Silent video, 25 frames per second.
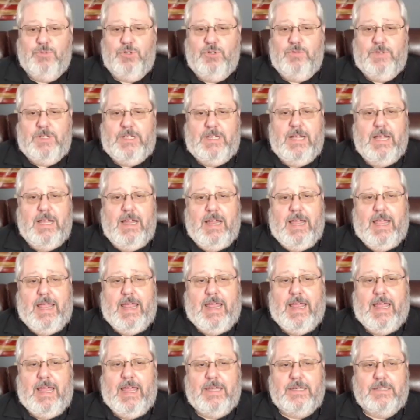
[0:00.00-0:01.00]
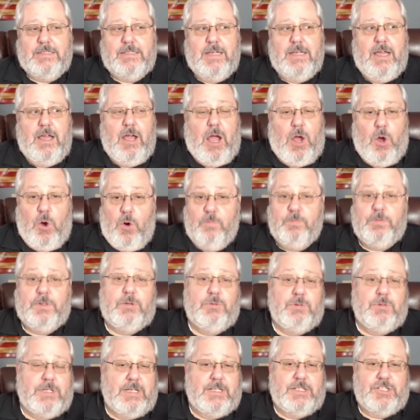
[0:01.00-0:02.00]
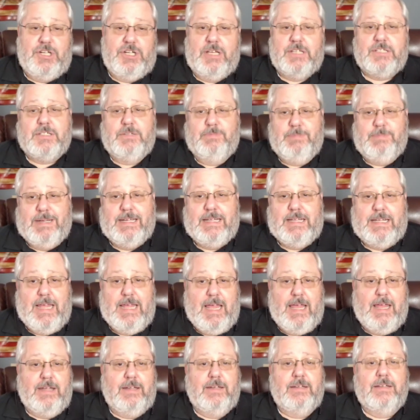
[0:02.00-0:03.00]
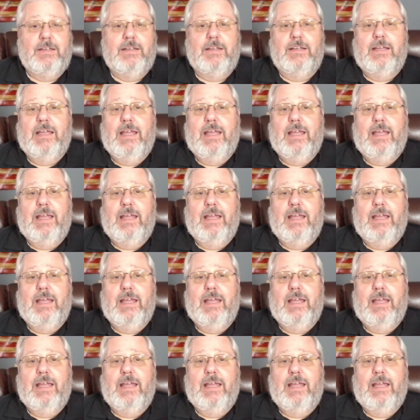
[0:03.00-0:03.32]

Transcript: movie, and hopefully we'll get a chance to meet again.